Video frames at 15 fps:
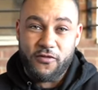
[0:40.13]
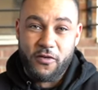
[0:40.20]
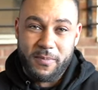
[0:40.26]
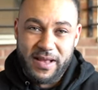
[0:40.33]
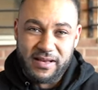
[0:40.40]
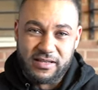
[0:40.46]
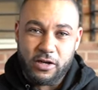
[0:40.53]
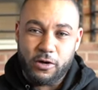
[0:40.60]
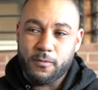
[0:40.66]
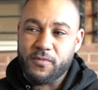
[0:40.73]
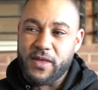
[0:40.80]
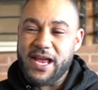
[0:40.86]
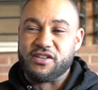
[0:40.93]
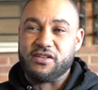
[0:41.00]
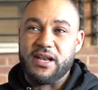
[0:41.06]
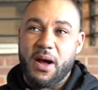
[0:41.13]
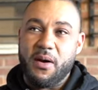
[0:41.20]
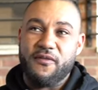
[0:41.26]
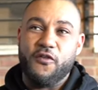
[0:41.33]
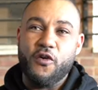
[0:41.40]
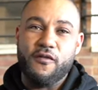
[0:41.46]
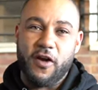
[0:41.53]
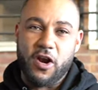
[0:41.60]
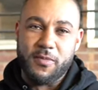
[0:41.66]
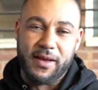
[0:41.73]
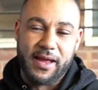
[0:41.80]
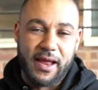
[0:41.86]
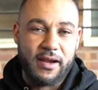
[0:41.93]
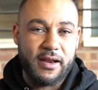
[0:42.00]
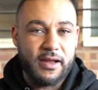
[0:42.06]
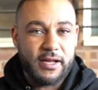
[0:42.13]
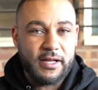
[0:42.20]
for me still. H is now at full volume again.